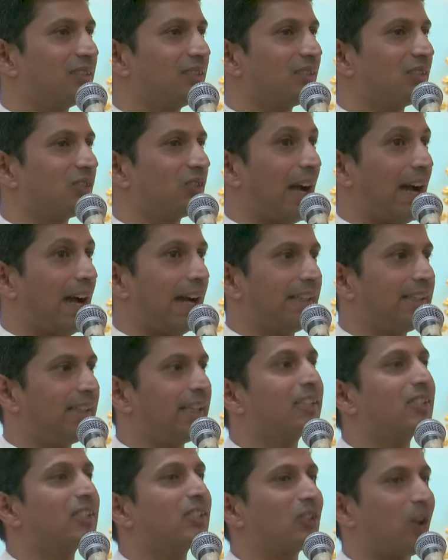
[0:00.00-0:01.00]
So I
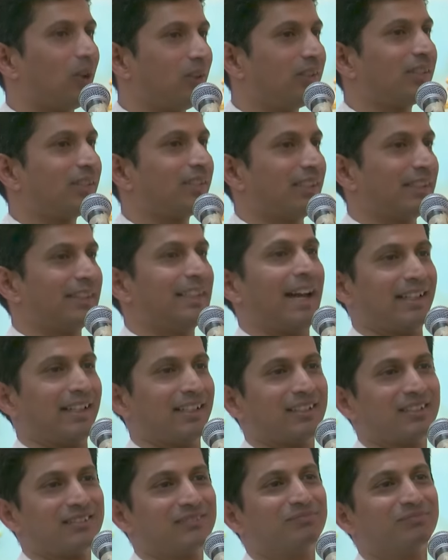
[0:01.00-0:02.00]
take solace in
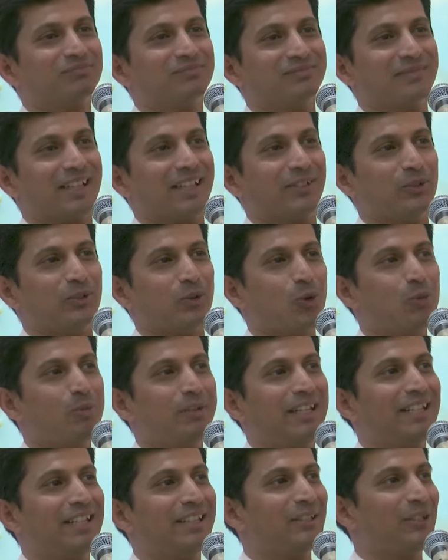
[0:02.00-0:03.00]
that, that
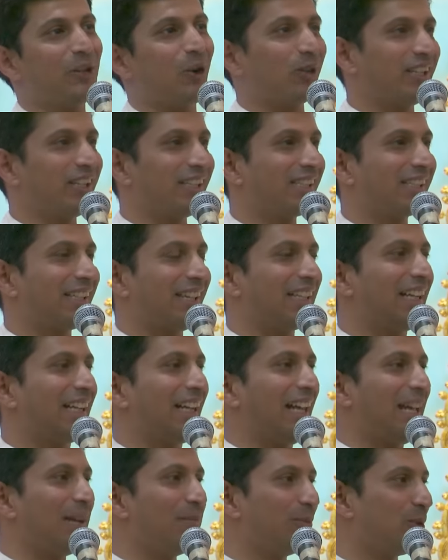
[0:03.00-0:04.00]
nobody in the audience can
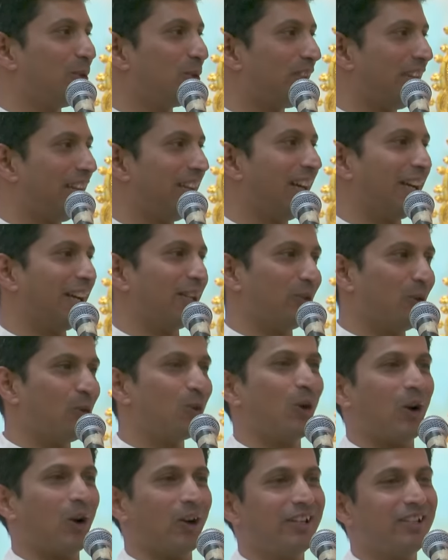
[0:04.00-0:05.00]
claim to say, I
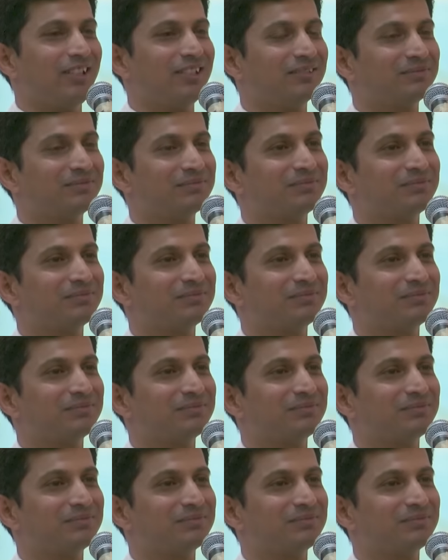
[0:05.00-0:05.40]
know God.